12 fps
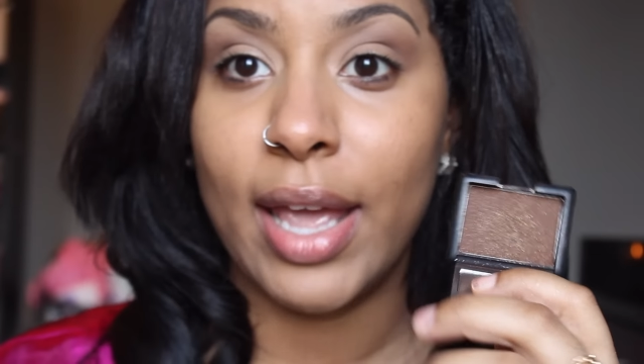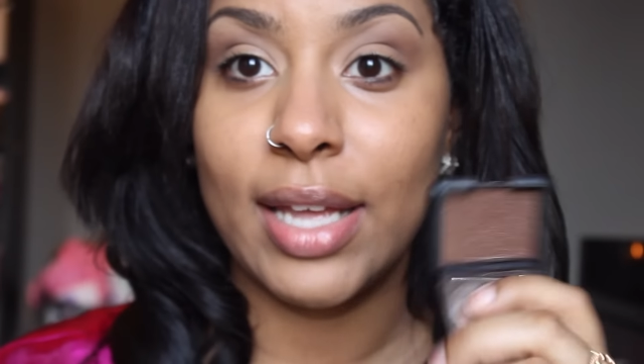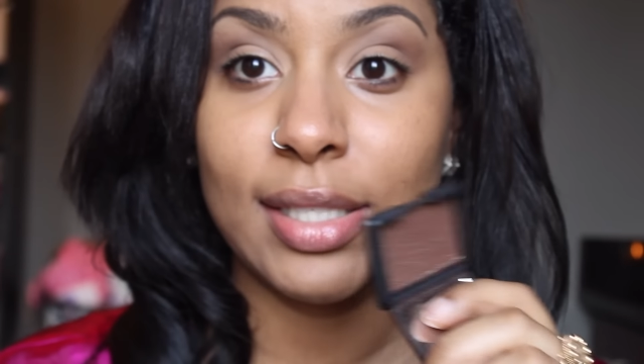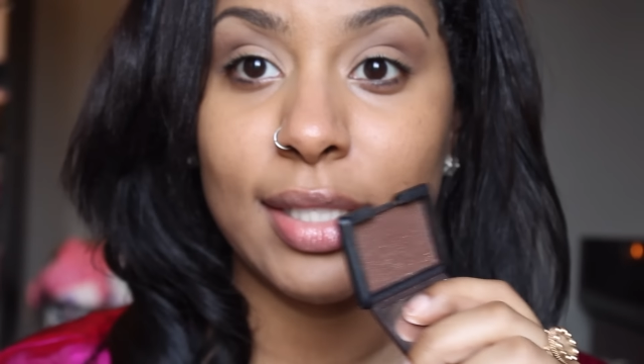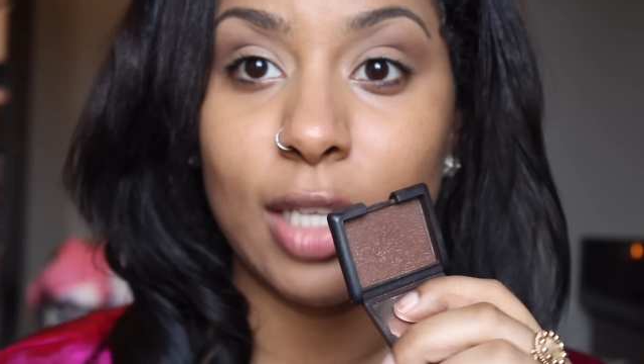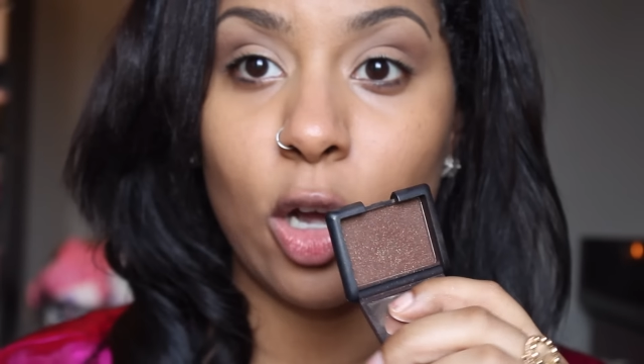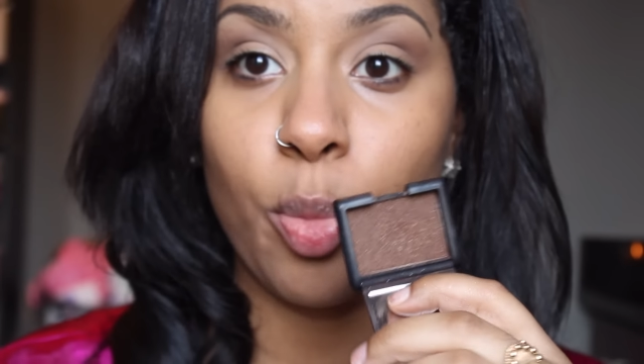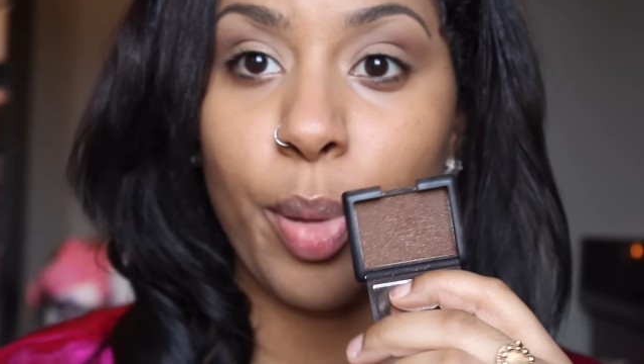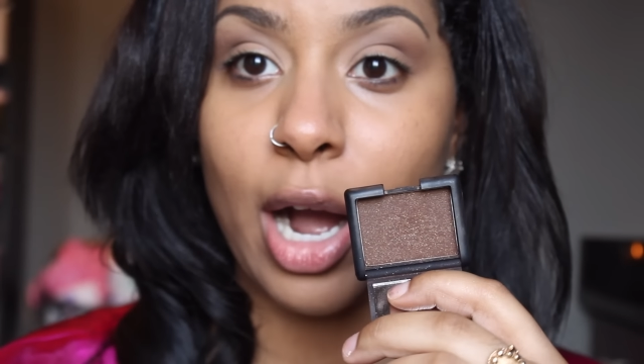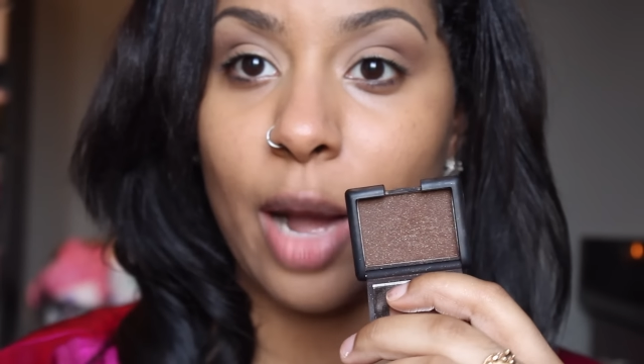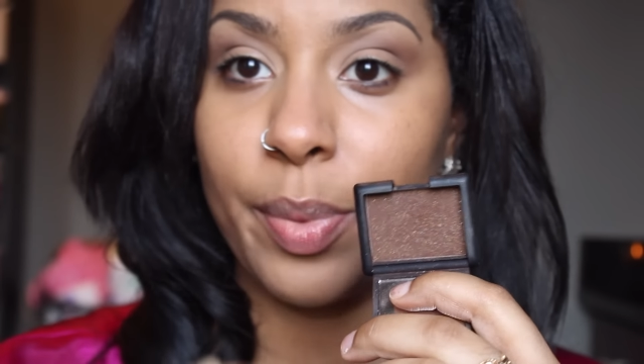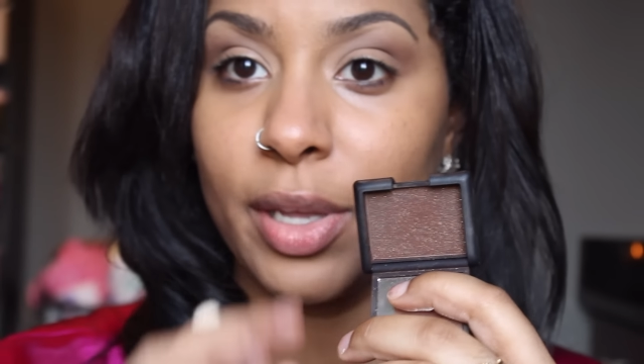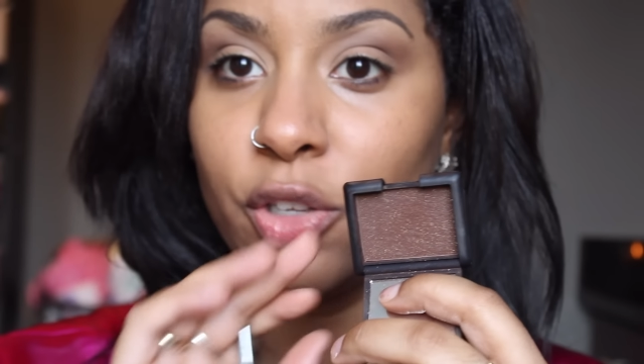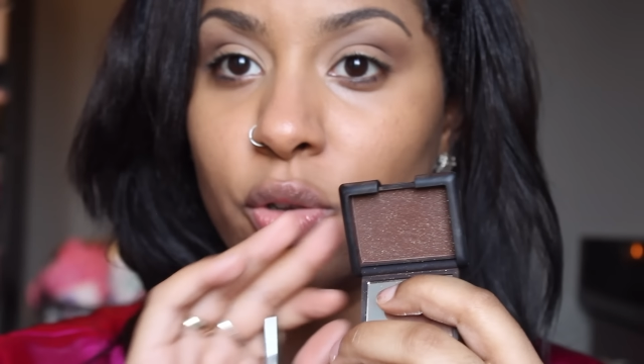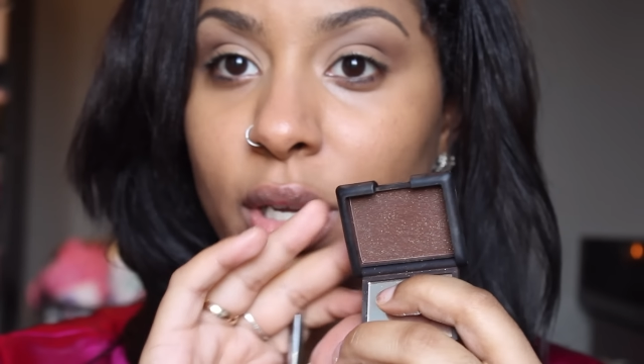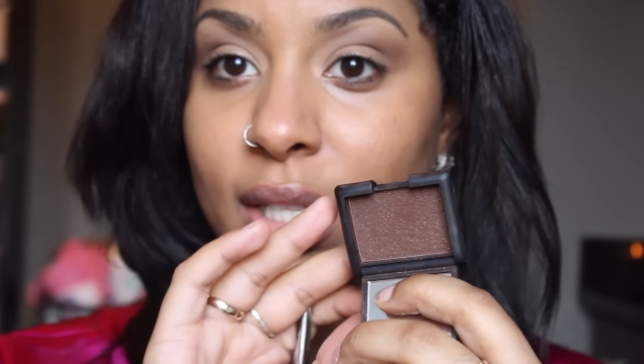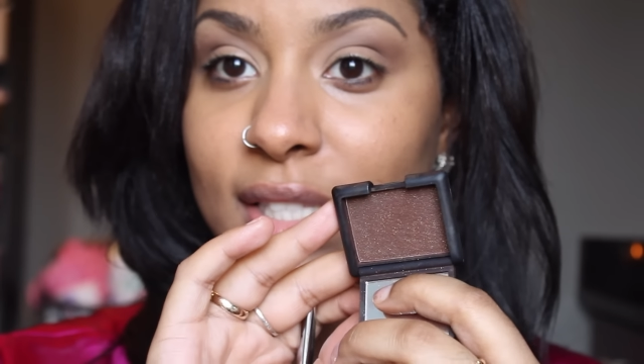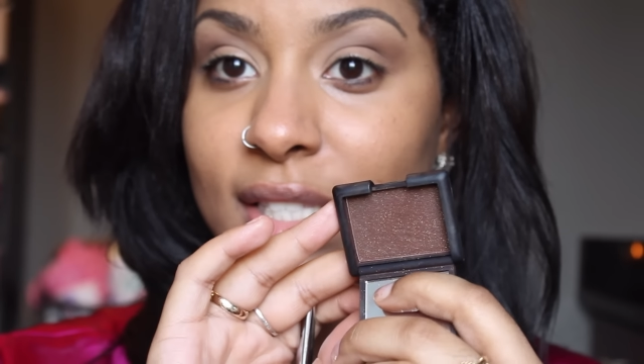It's so popping.
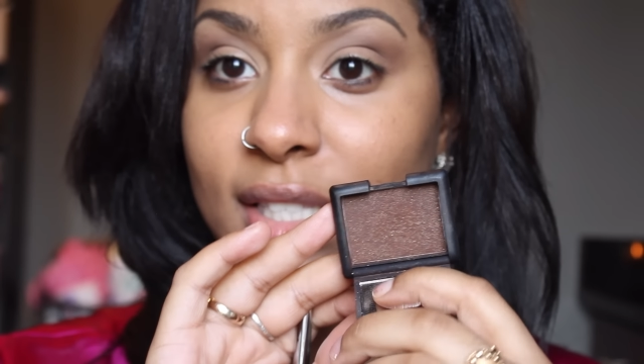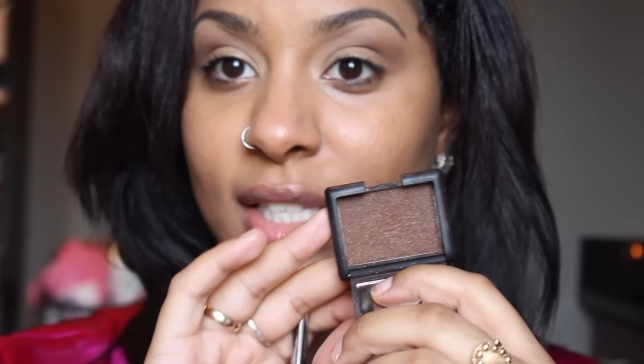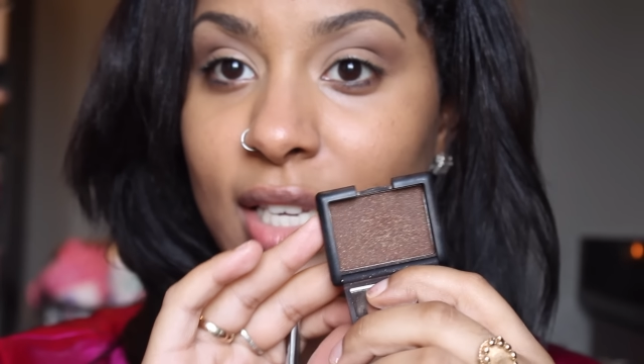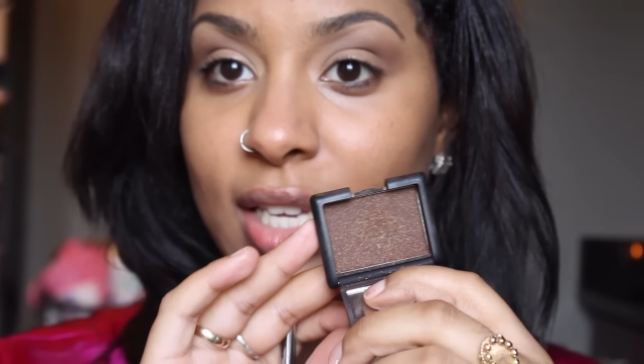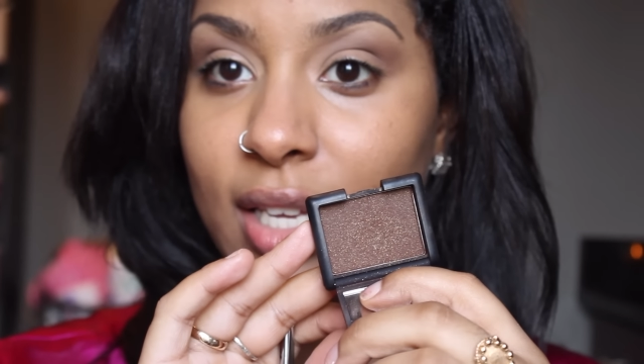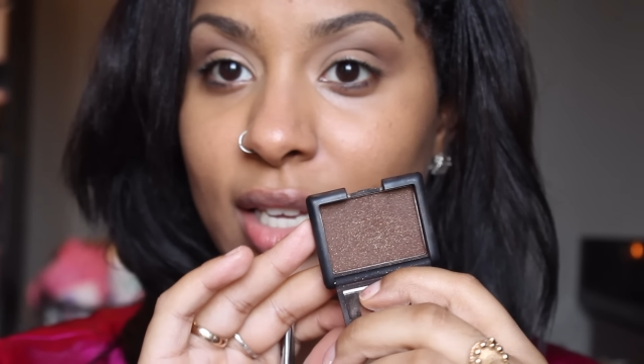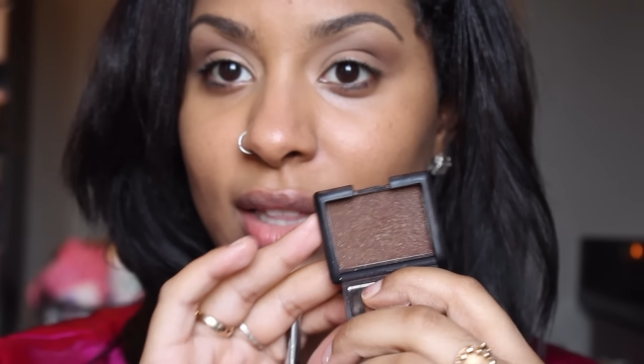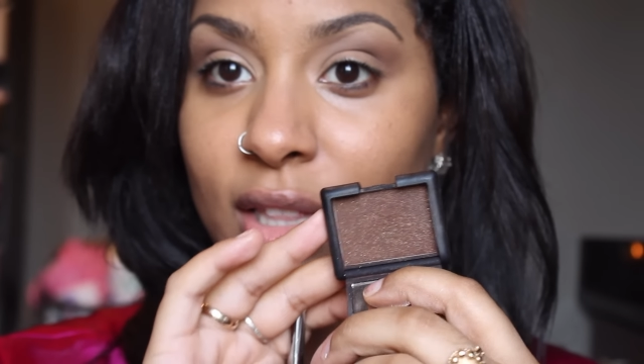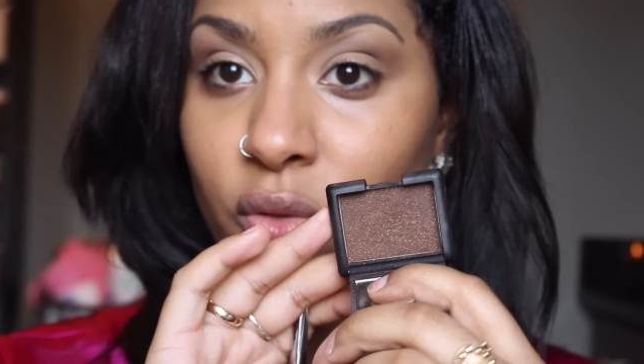You can see